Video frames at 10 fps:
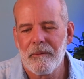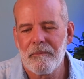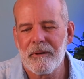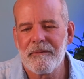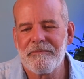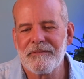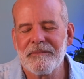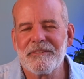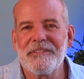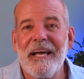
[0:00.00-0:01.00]
What if
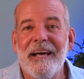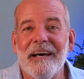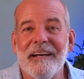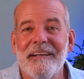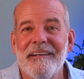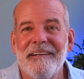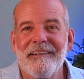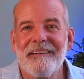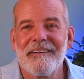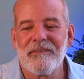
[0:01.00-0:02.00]
sad
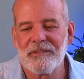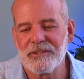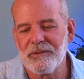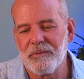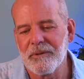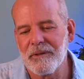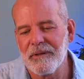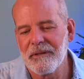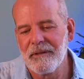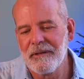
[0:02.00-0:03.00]
was the
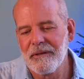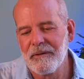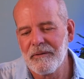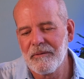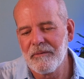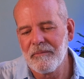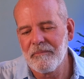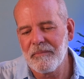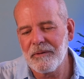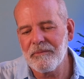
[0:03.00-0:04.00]
word?
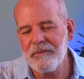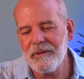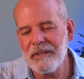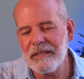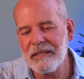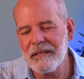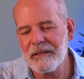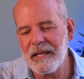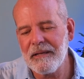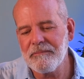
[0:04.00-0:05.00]
But really,
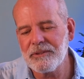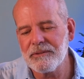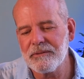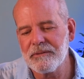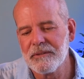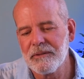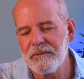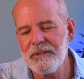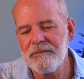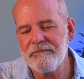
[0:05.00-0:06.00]
it came to,
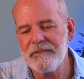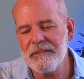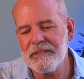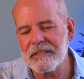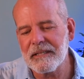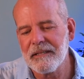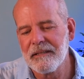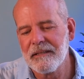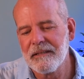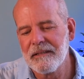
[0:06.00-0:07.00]
what are you feeling?
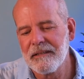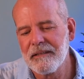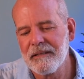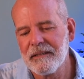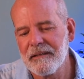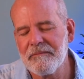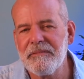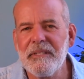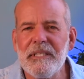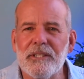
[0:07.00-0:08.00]
I'm
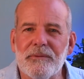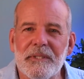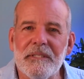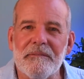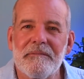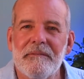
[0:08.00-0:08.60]
feeling grief.